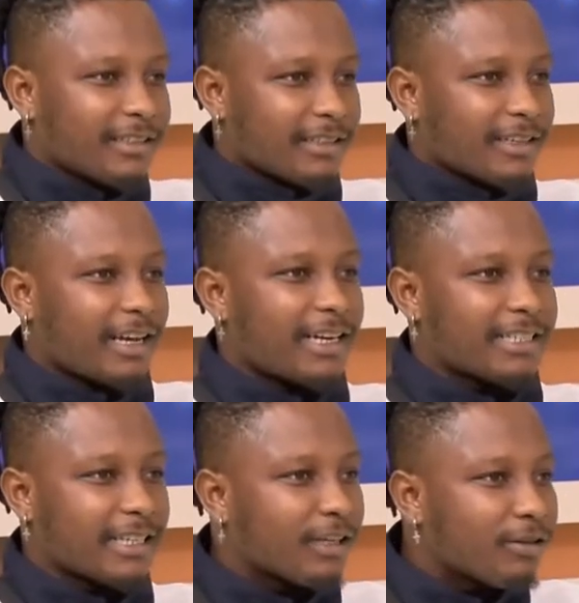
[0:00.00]
Can a
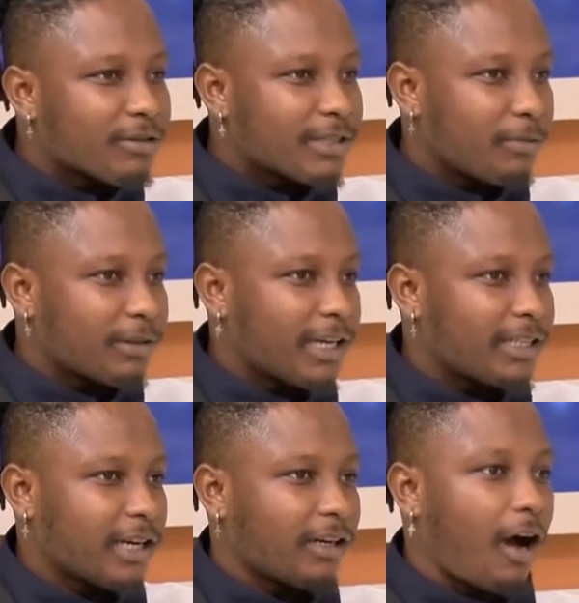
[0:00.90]
single
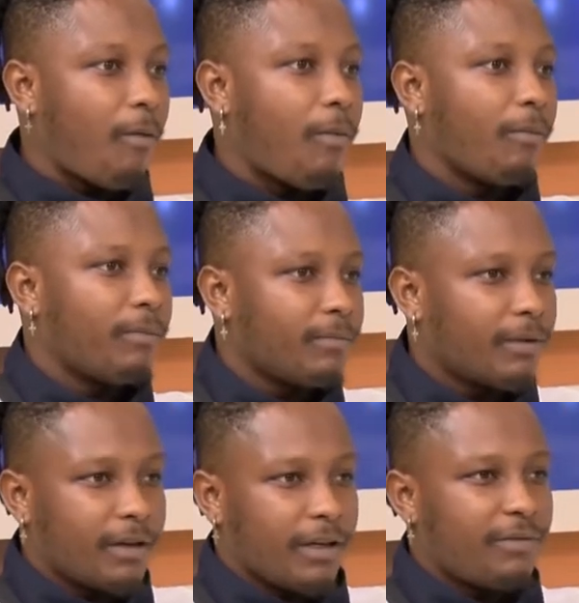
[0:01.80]
sabotage an album
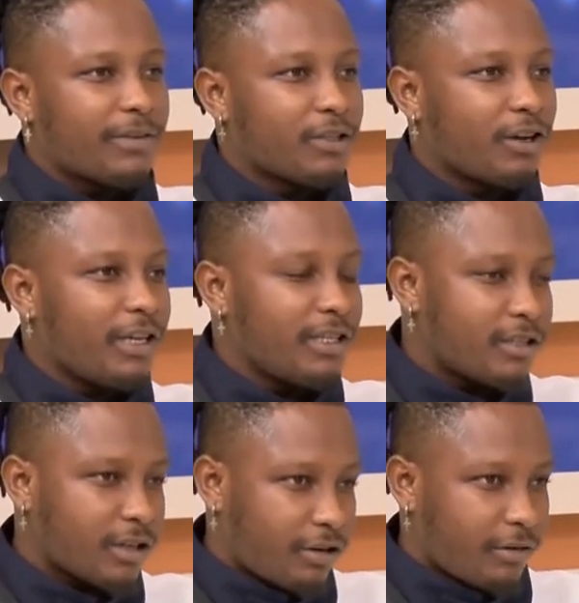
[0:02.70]
if it's not
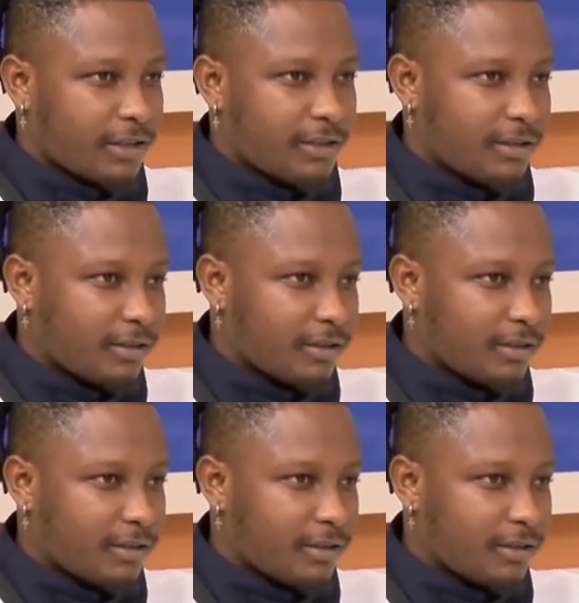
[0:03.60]
Insecurity?